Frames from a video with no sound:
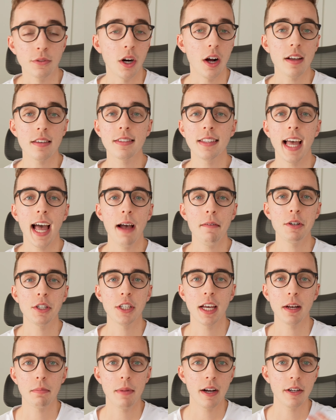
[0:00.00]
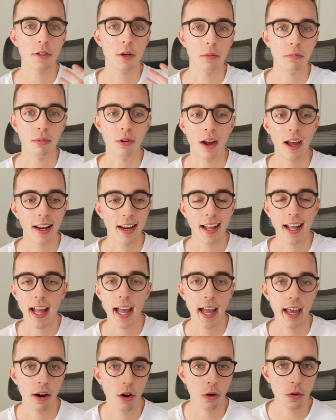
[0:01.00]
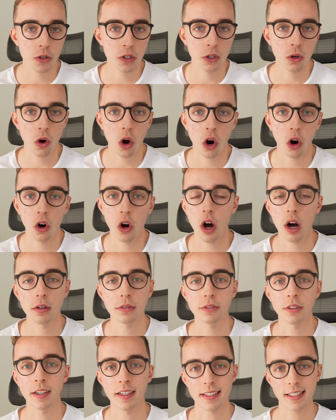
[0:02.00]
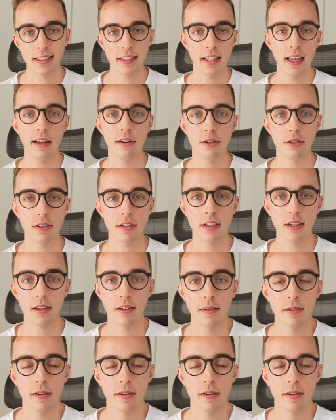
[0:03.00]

for us to have a chat about your brand and also our offerings at the agency.